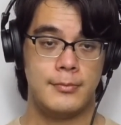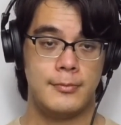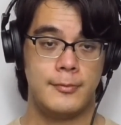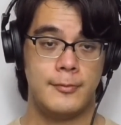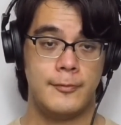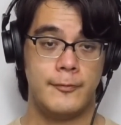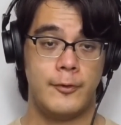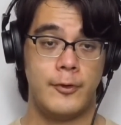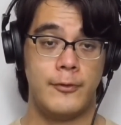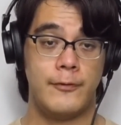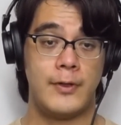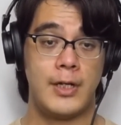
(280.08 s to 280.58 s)

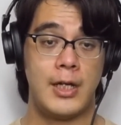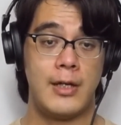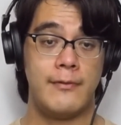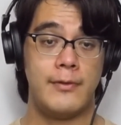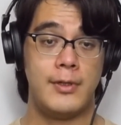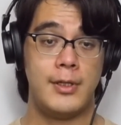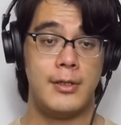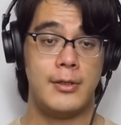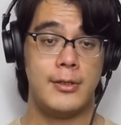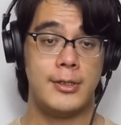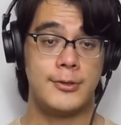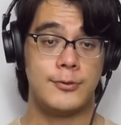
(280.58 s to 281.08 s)
For 5
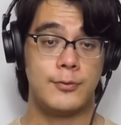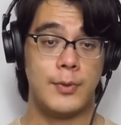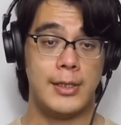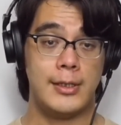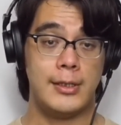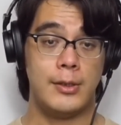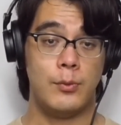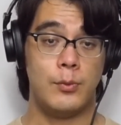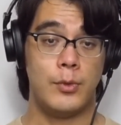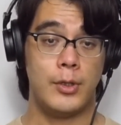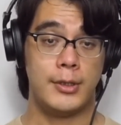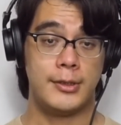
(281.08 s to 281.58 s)
years while he
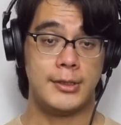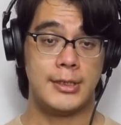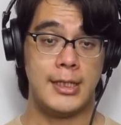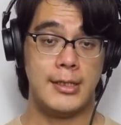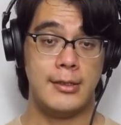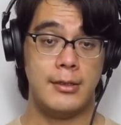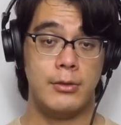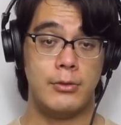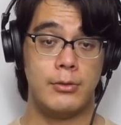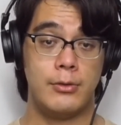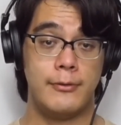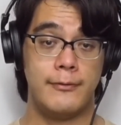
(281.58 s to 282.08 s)
worked at
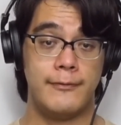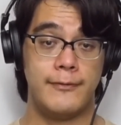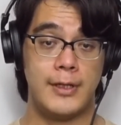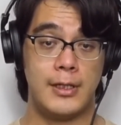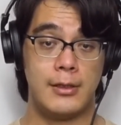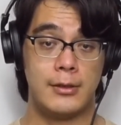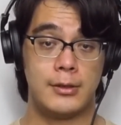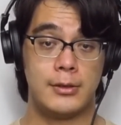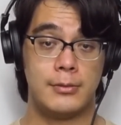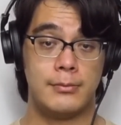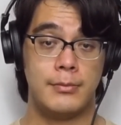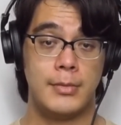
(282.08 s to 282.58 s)
Nihon
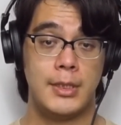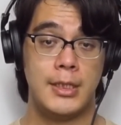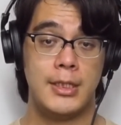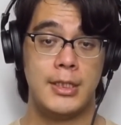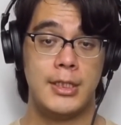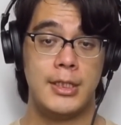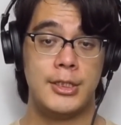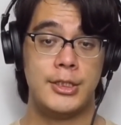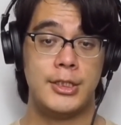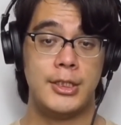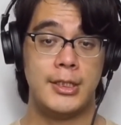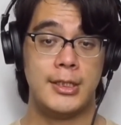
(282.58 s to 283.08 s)
Falcom,
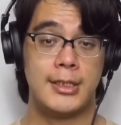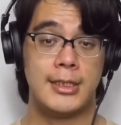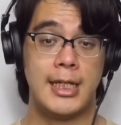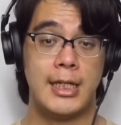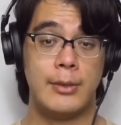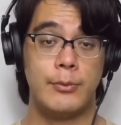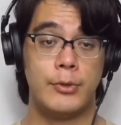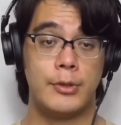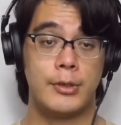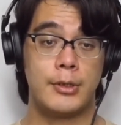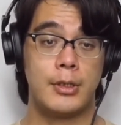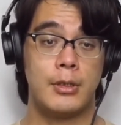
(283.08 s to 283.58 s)
Shinkai
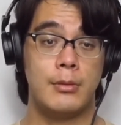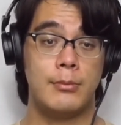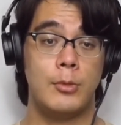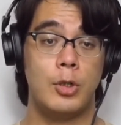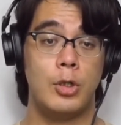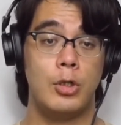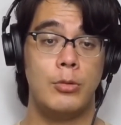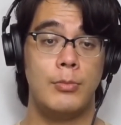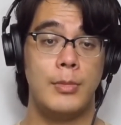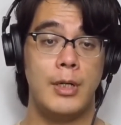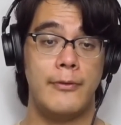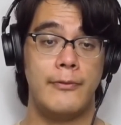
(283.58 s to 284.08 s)
would come
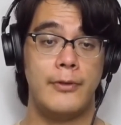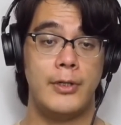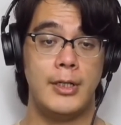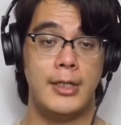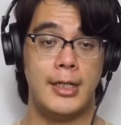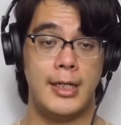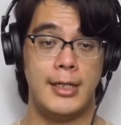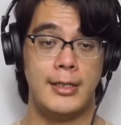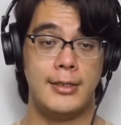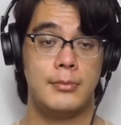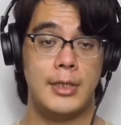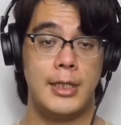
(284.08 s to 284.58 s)
home every
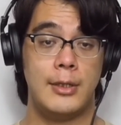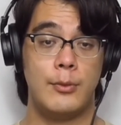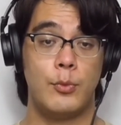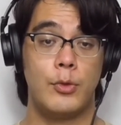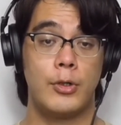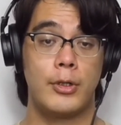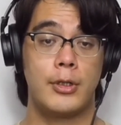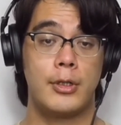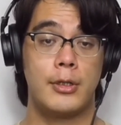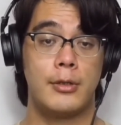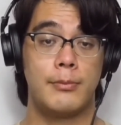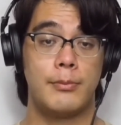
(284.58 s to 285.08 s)
night and
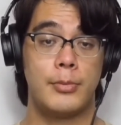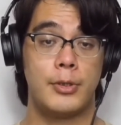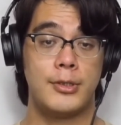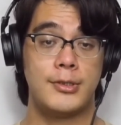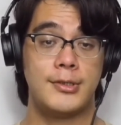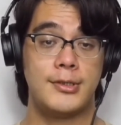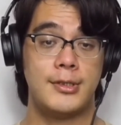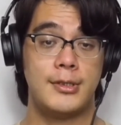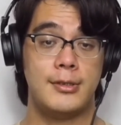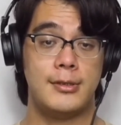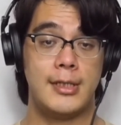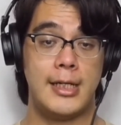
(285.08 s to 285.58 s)
work on
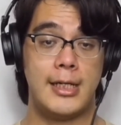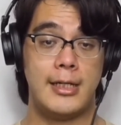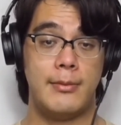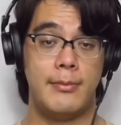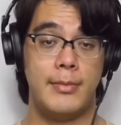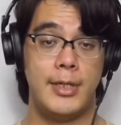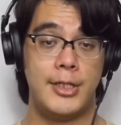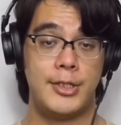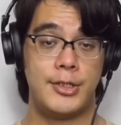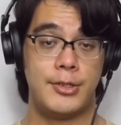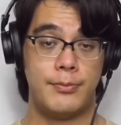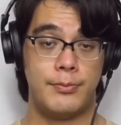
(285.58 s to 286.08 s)
personal
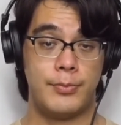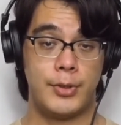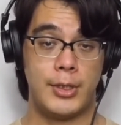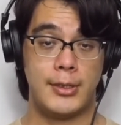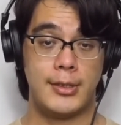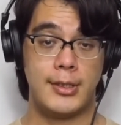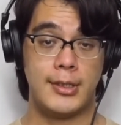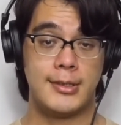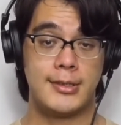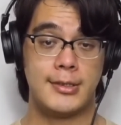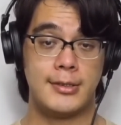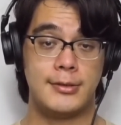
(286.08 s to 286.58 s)
animation
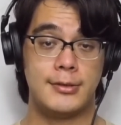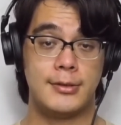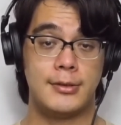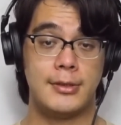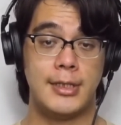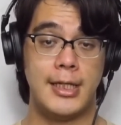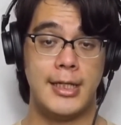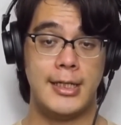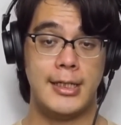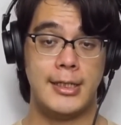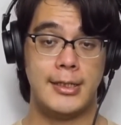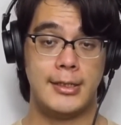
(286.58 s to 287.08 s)
products until
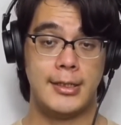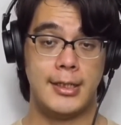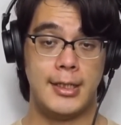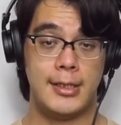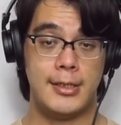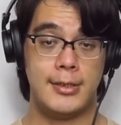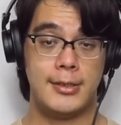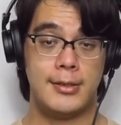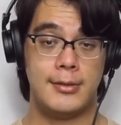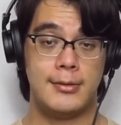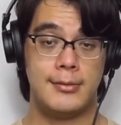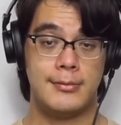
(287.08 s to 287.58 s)
late at
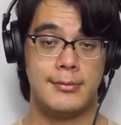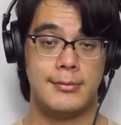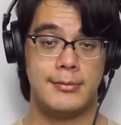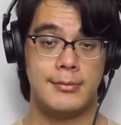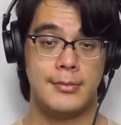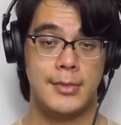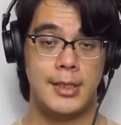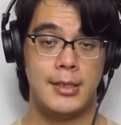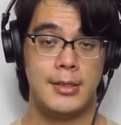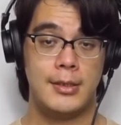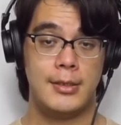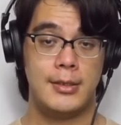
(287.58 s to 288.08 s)
night.
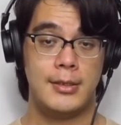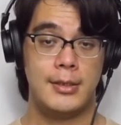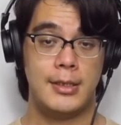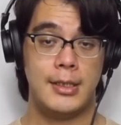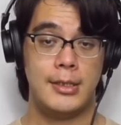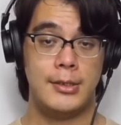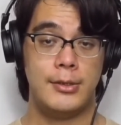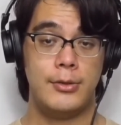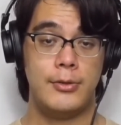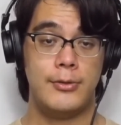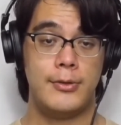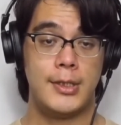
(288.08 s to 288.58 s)
In
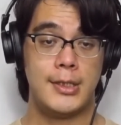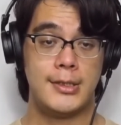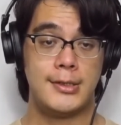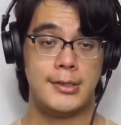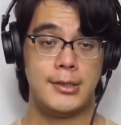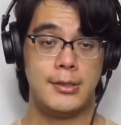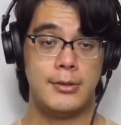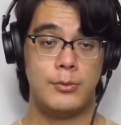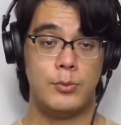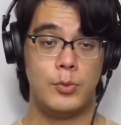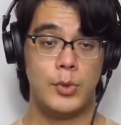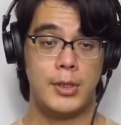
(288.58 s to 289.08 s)

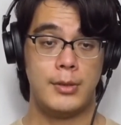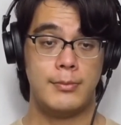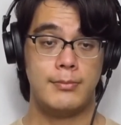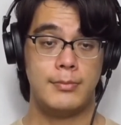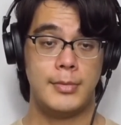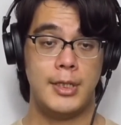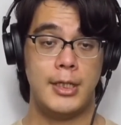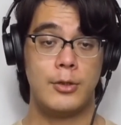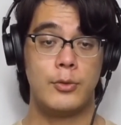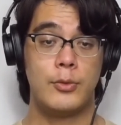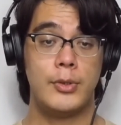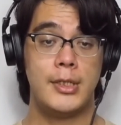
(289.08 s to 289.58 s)
2001,
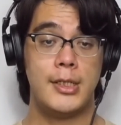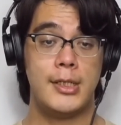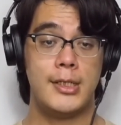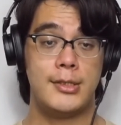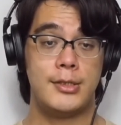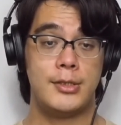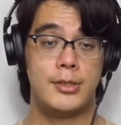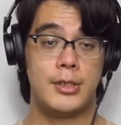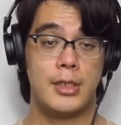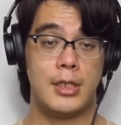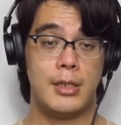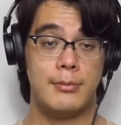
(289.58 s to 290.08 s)
he quit his
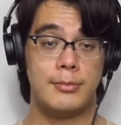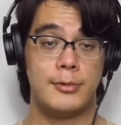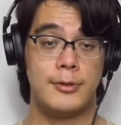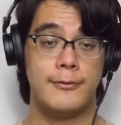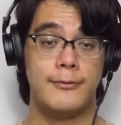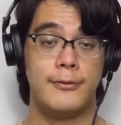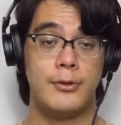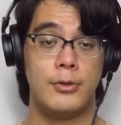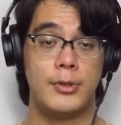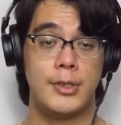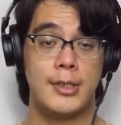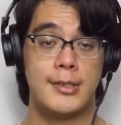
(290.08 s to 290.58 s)
job to
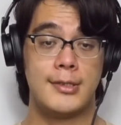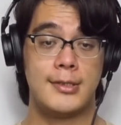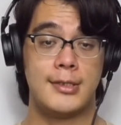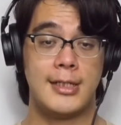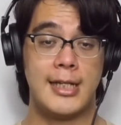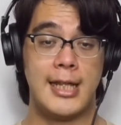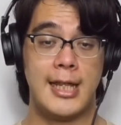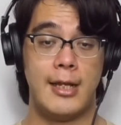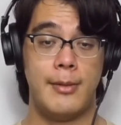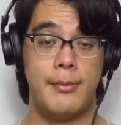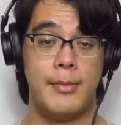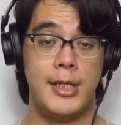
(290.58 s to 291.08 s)
focus on
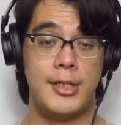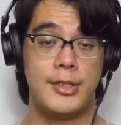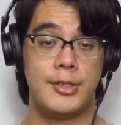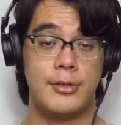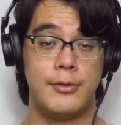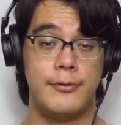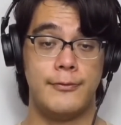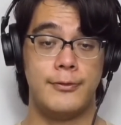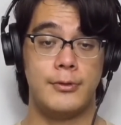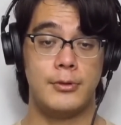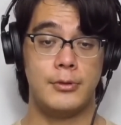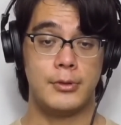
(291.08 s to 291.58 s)
animation
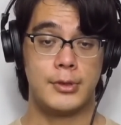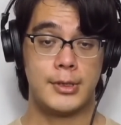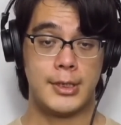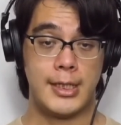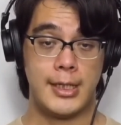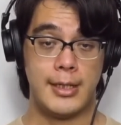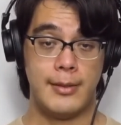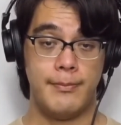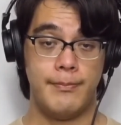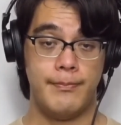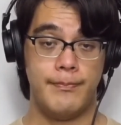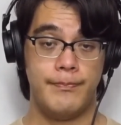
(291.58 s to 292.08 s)

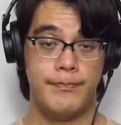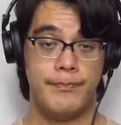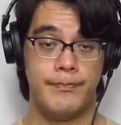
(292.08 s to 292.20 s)
full-time.